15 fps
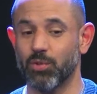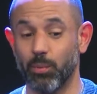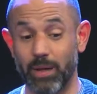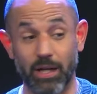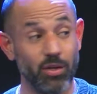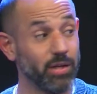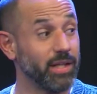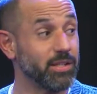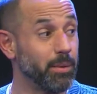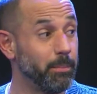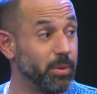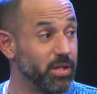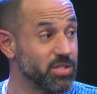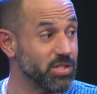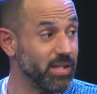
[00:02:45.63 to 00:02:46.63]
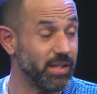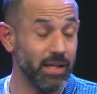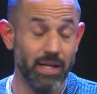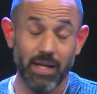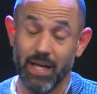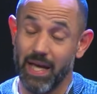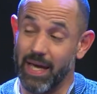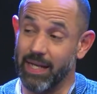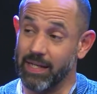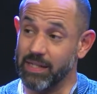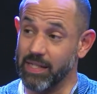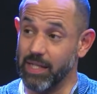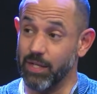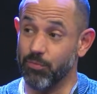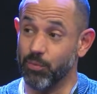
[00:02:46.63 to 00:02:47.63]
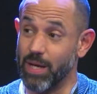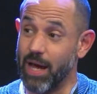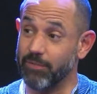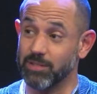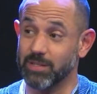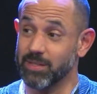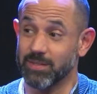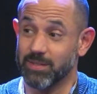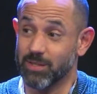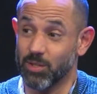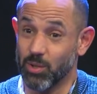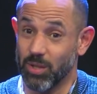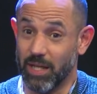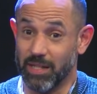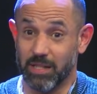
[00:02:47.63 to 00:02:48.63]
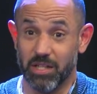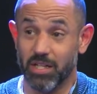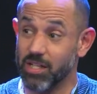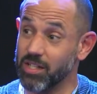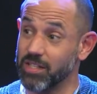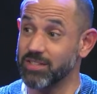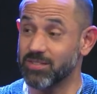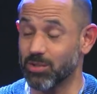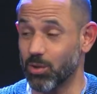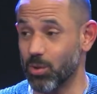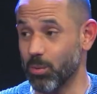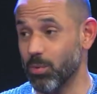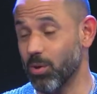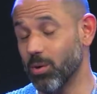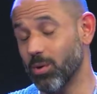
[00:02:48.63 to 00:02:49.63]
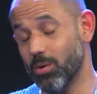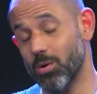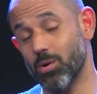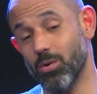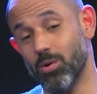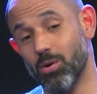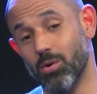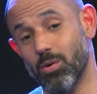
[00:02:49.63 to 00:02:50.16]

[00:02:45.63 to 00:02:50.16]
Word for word: So when I look at the budget, and if we have to consider like cuts or, or, or,